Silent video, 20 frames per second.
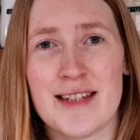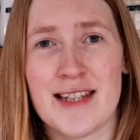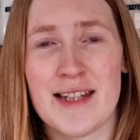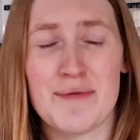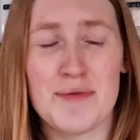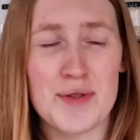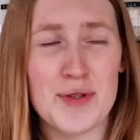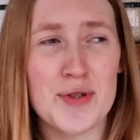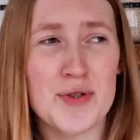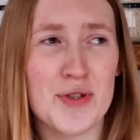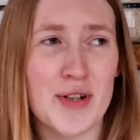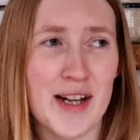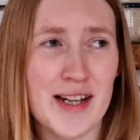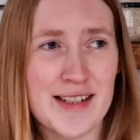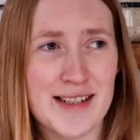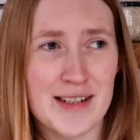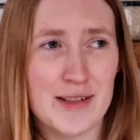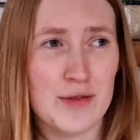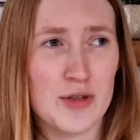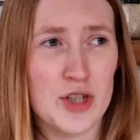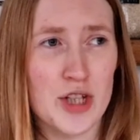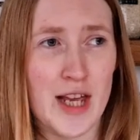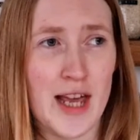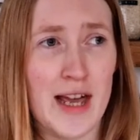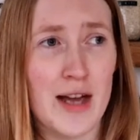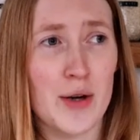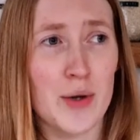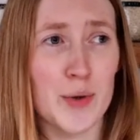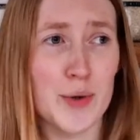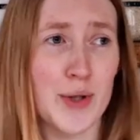If you do try out
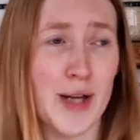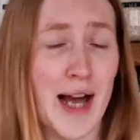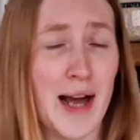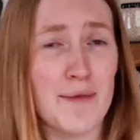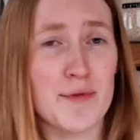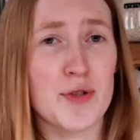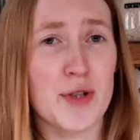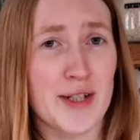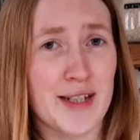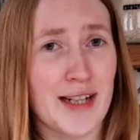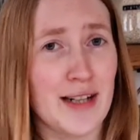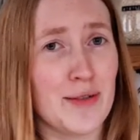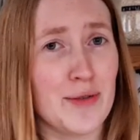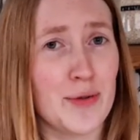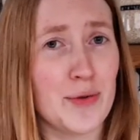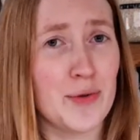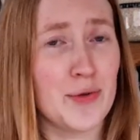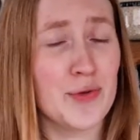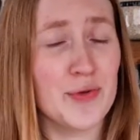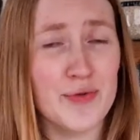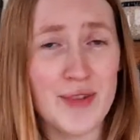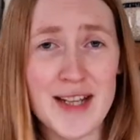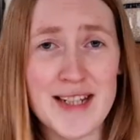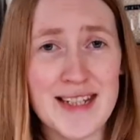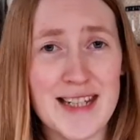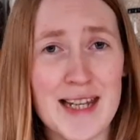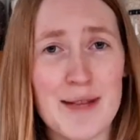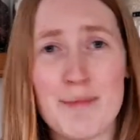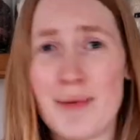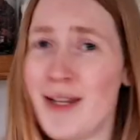Skillshare or you have tried out
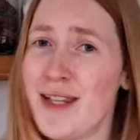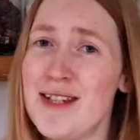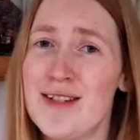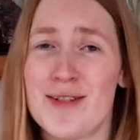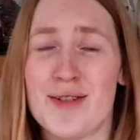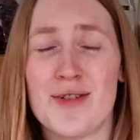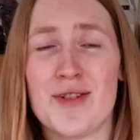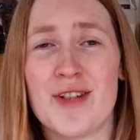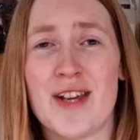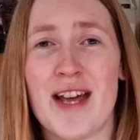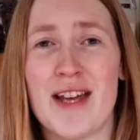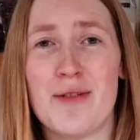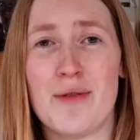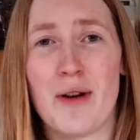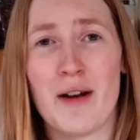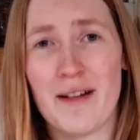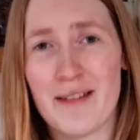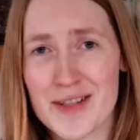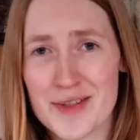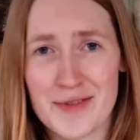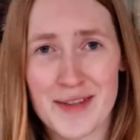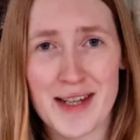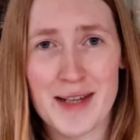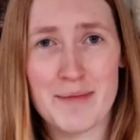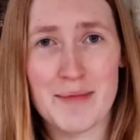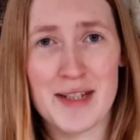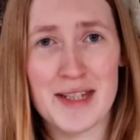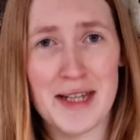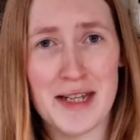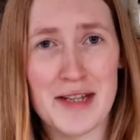already, please do share your class
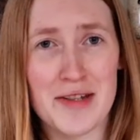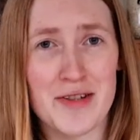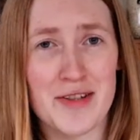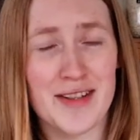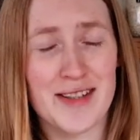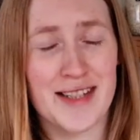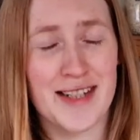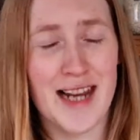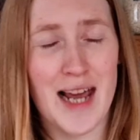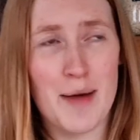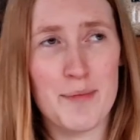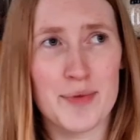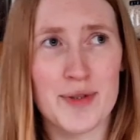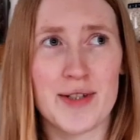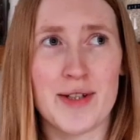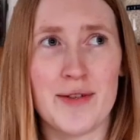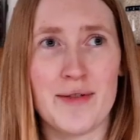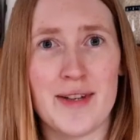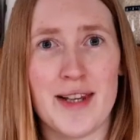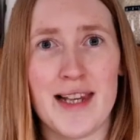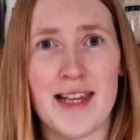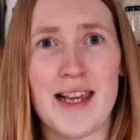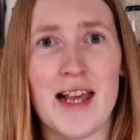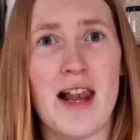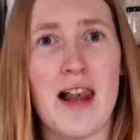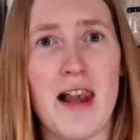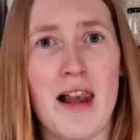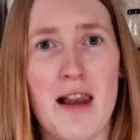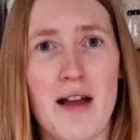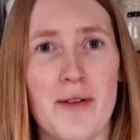recommendations.
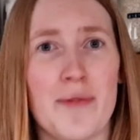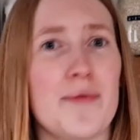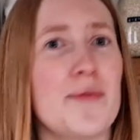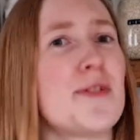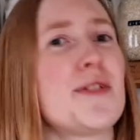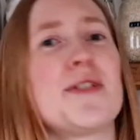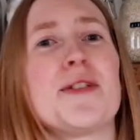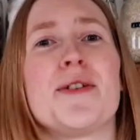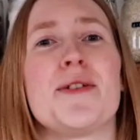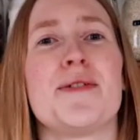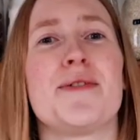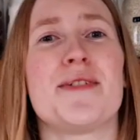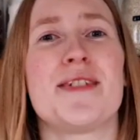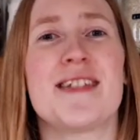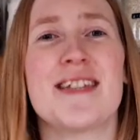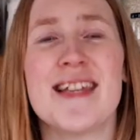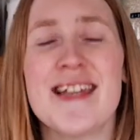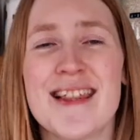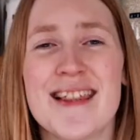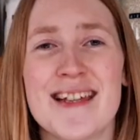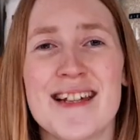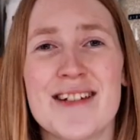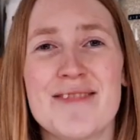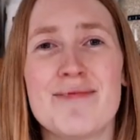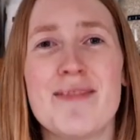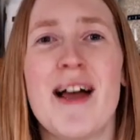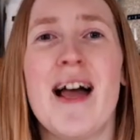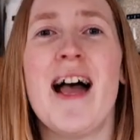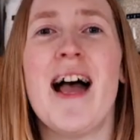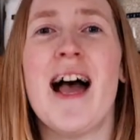Absolutely love to see
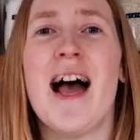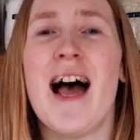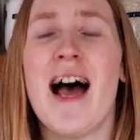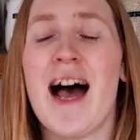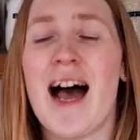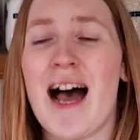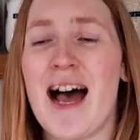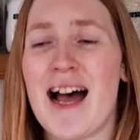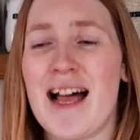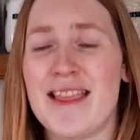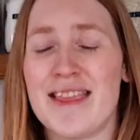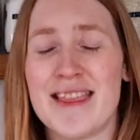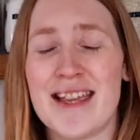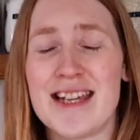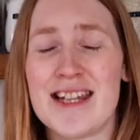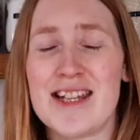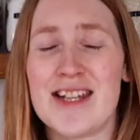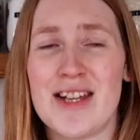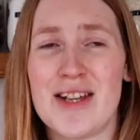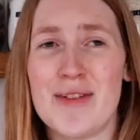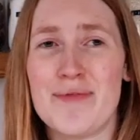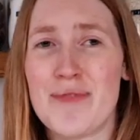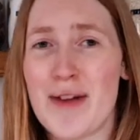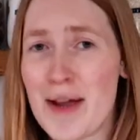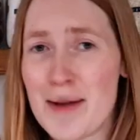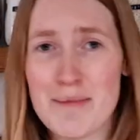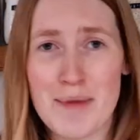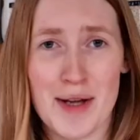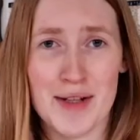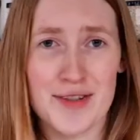them. And thank you
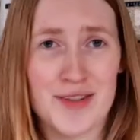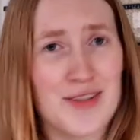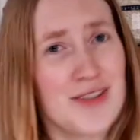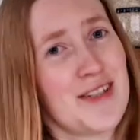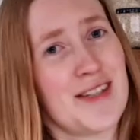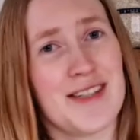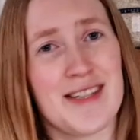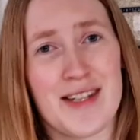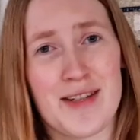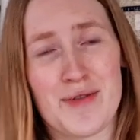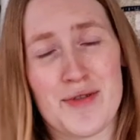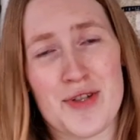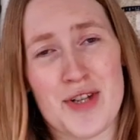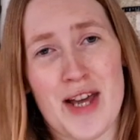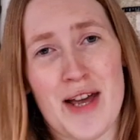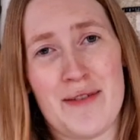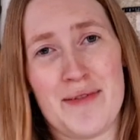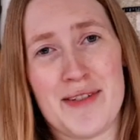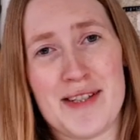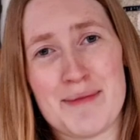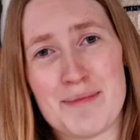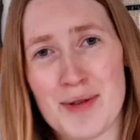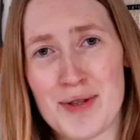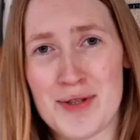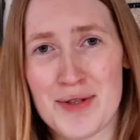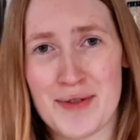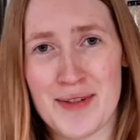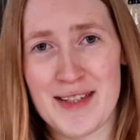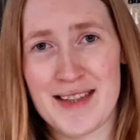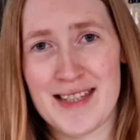very much to Skillshare for
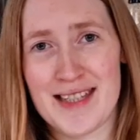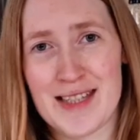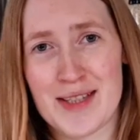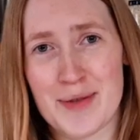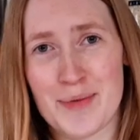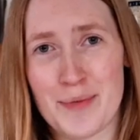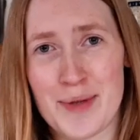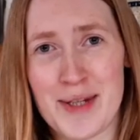sponsoring this